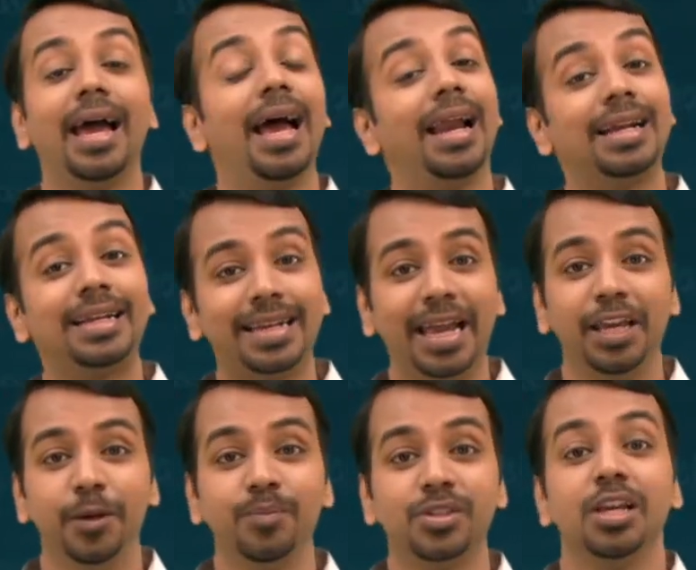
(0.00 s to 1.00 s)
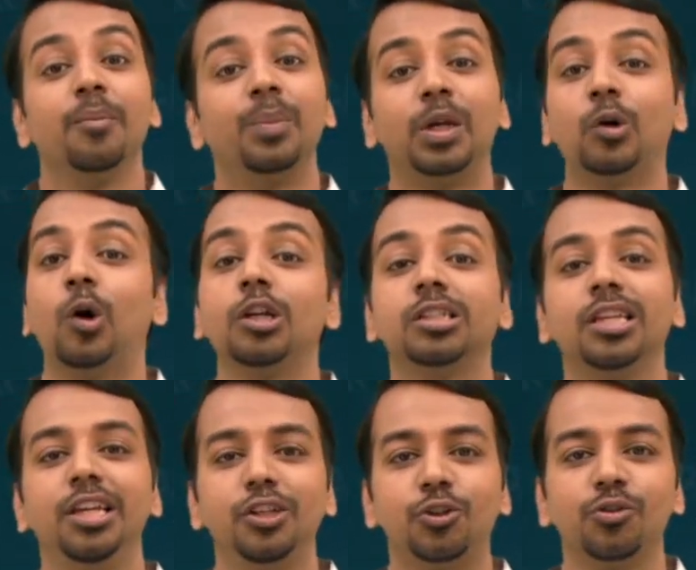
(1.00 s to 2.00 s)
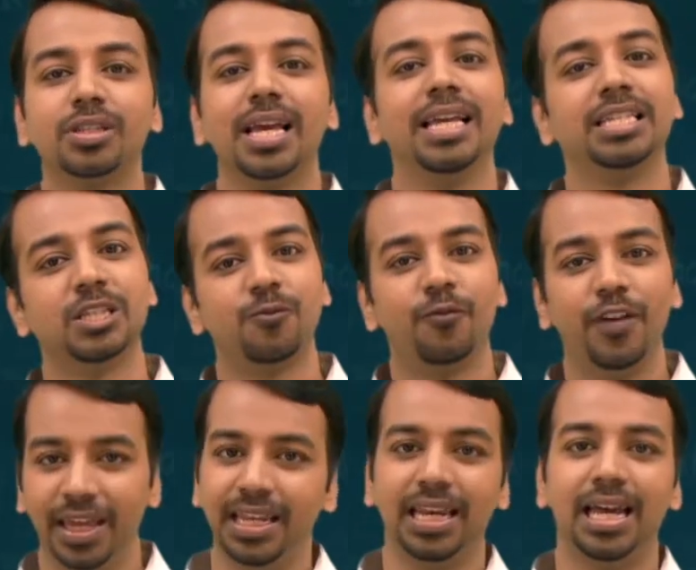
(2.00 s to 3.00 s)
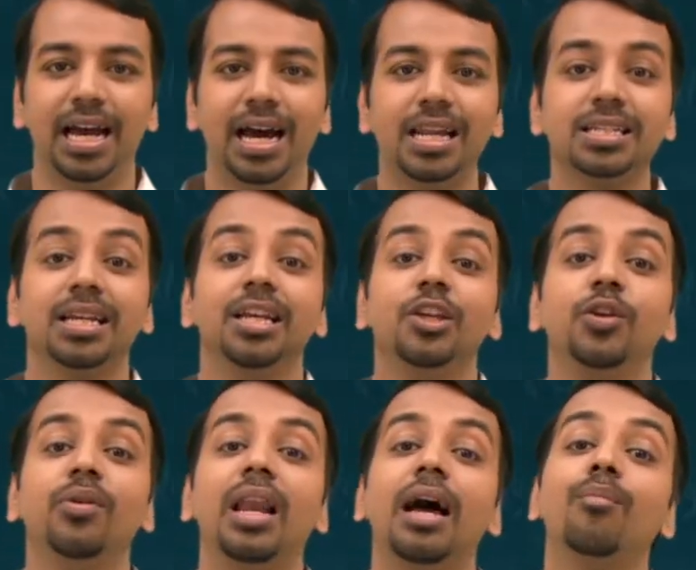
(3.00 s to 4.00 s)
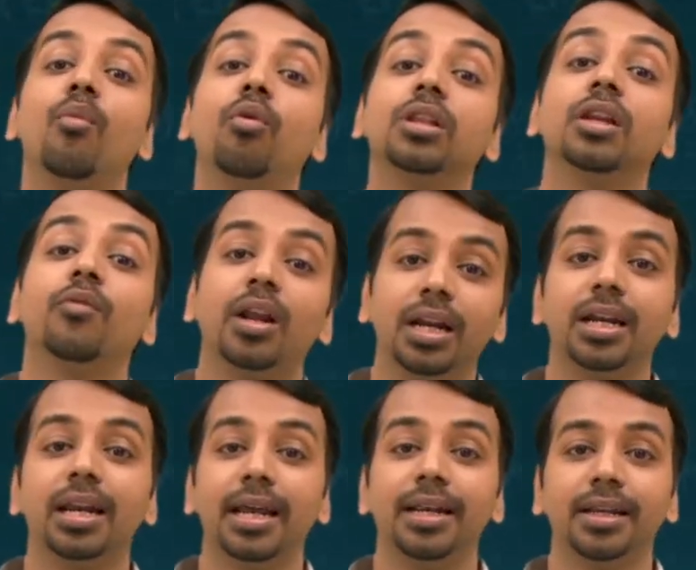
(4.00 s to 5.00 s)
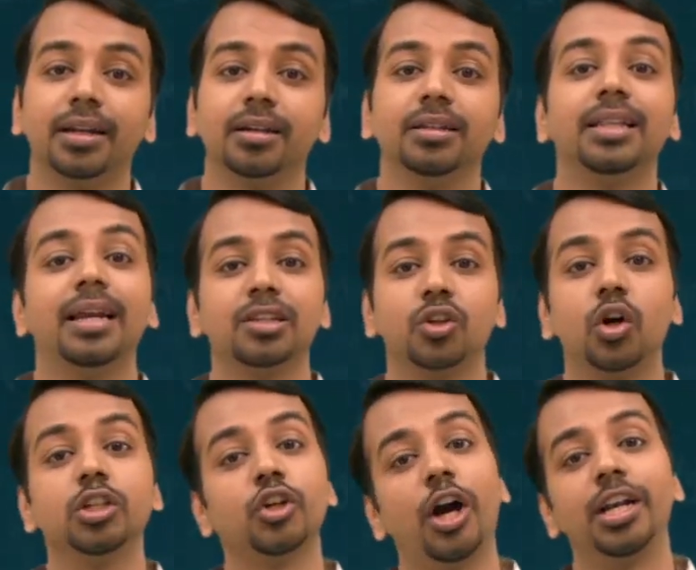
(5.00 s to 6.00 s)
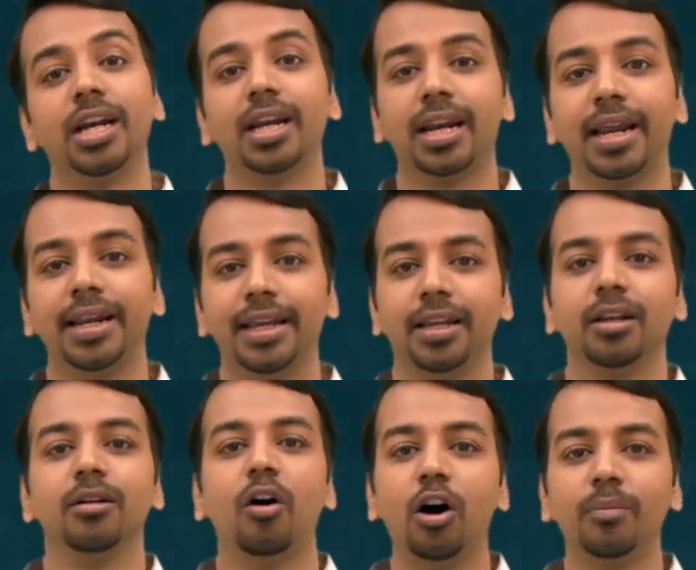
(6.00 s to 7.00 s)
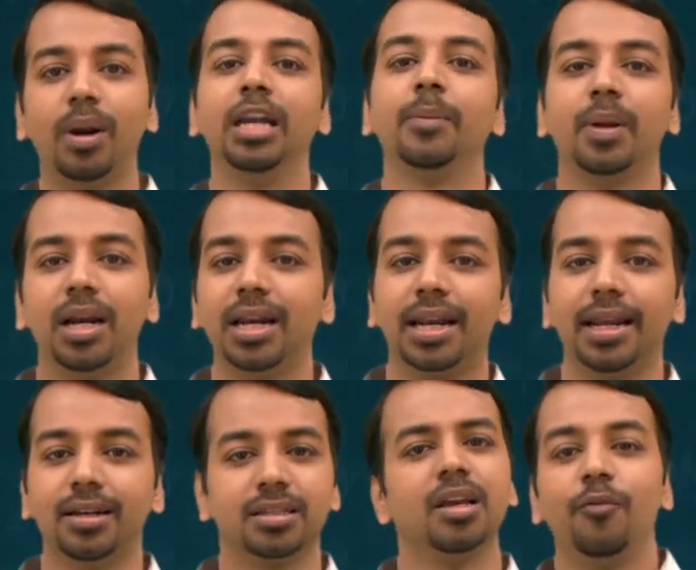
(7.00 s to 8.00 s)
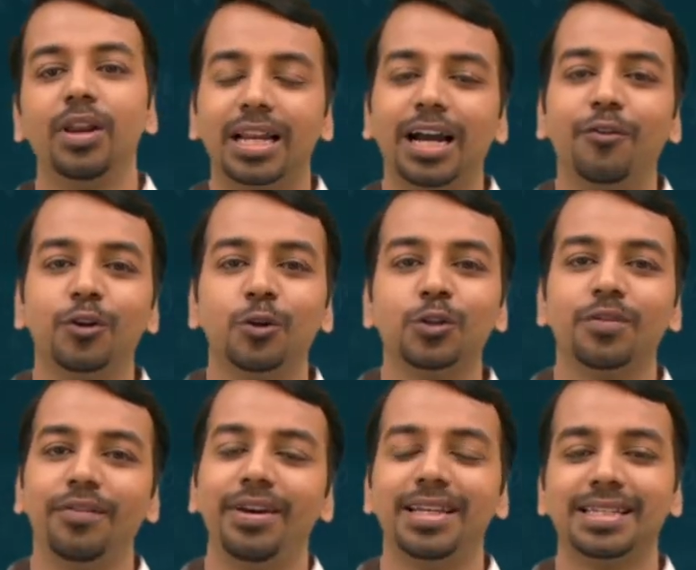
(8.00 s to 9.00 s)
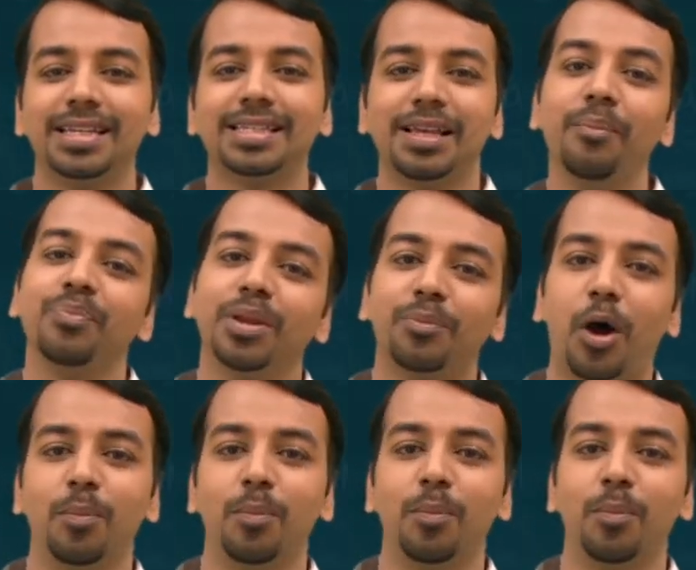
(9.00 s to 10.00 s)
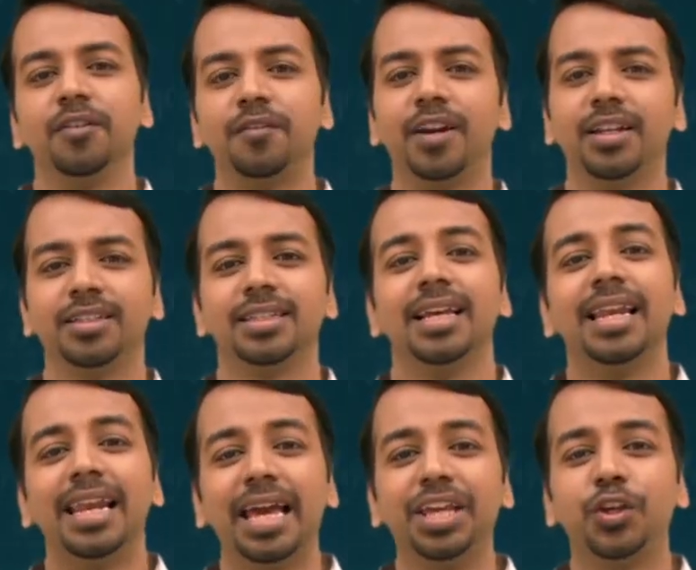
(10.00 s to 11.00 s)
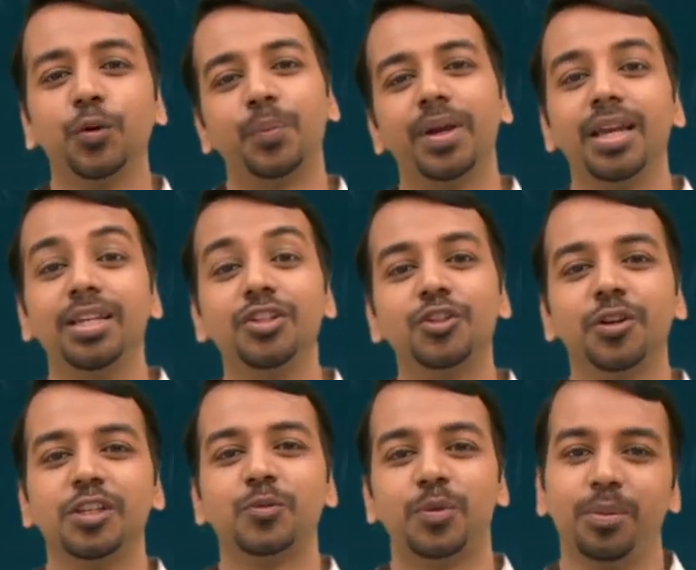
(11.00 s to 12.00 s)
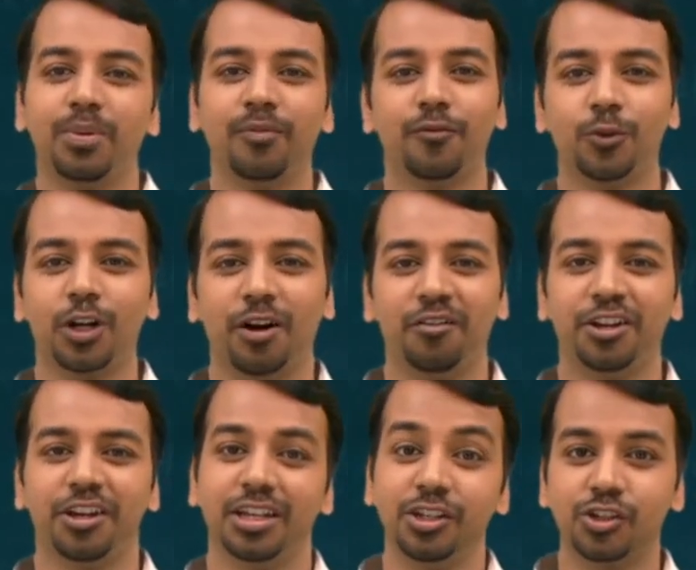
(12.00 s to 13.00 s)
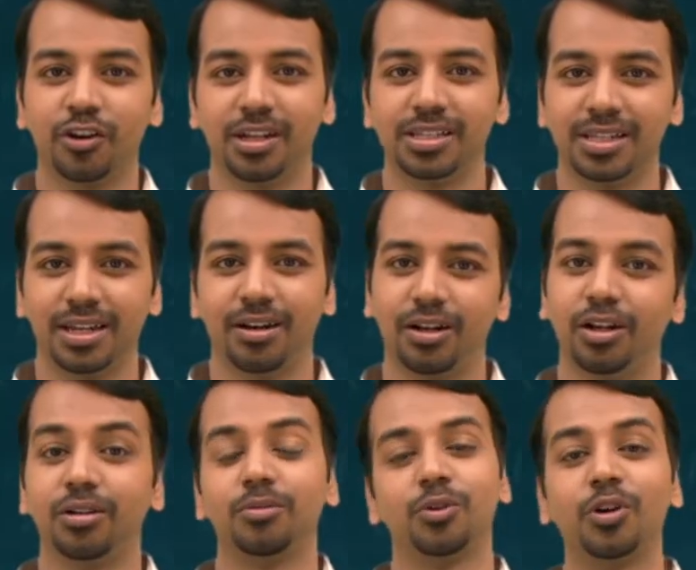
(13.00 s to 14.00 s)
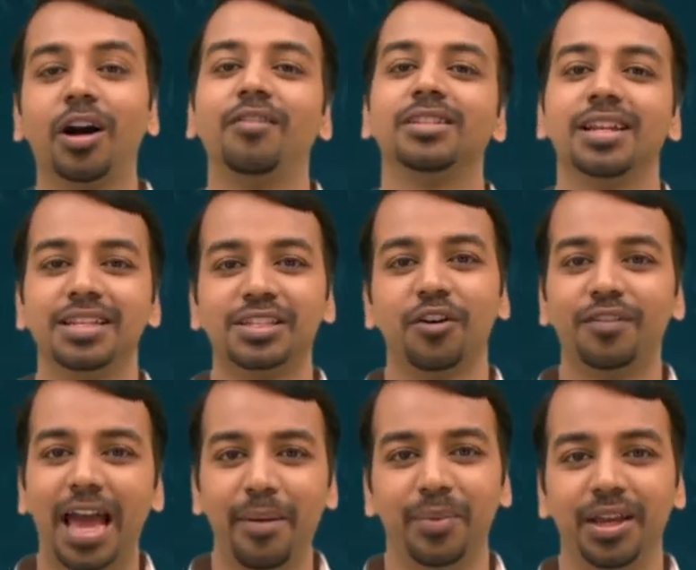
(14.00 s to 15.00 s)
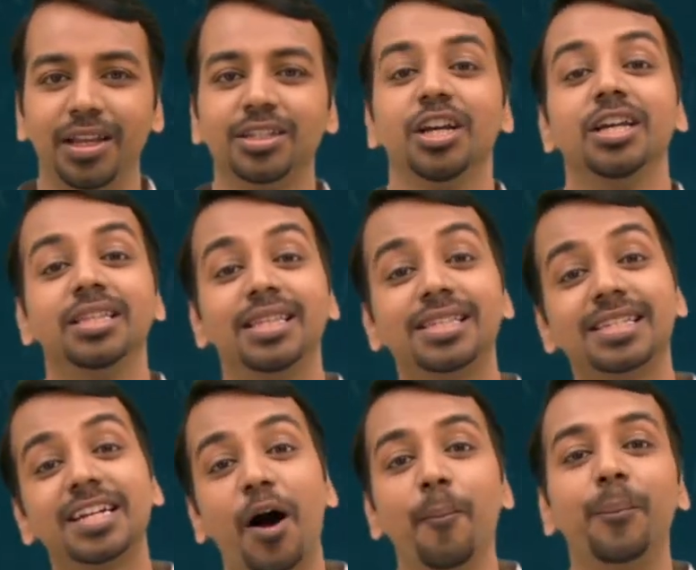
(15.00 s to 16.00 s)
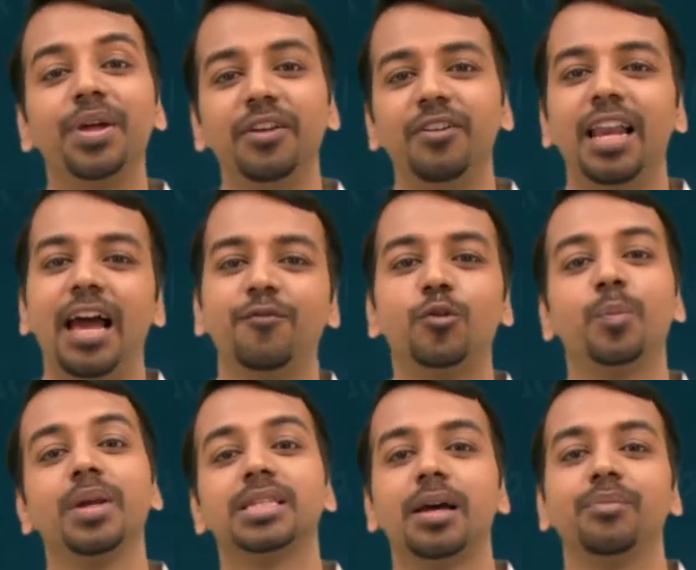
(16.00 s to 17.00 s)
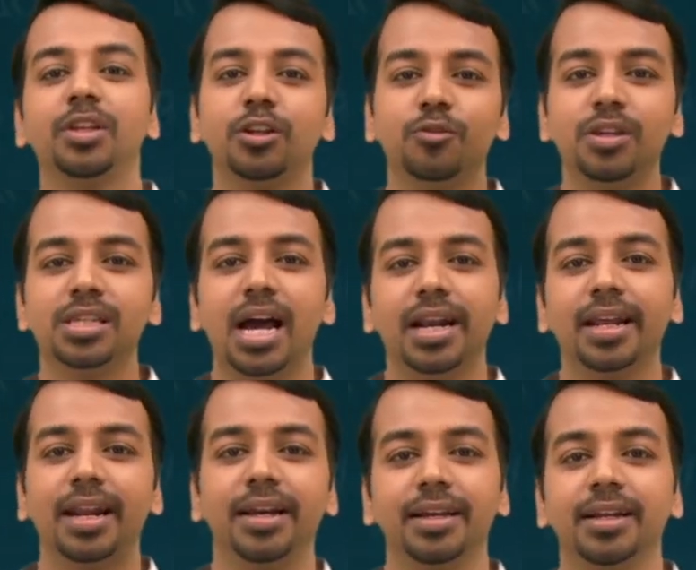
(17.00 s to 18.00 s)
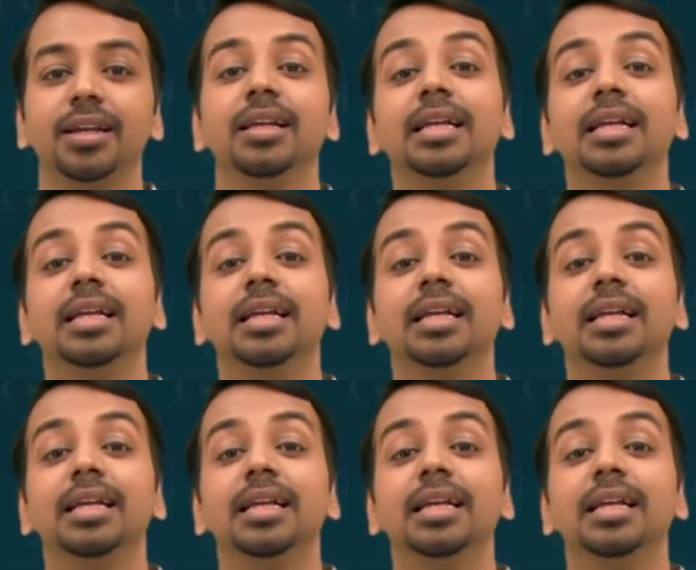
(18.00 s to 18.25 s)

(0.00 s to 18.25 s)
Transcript: At times, because the issue size is very large, you will have more than one underwriter. That is called joint underwriting or multiple underwriters. We'll cover those when we discuss some problems. Friends, like you pay insurance premium to cover your insurance, to cover the risk of damage, this company will have to pay something to this underwriter.